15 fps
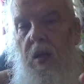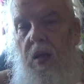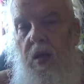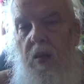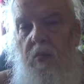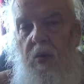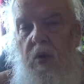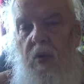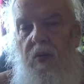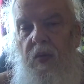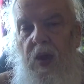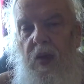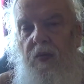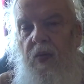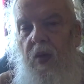they both
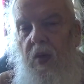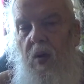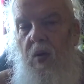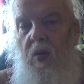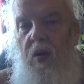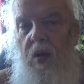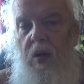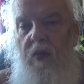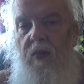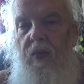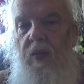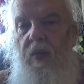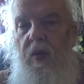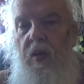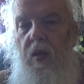have to go live,
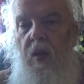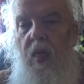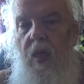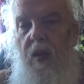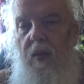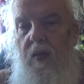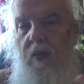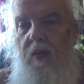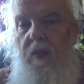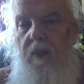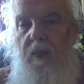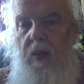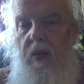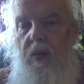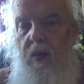
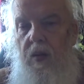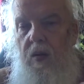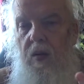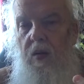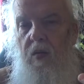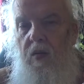you know,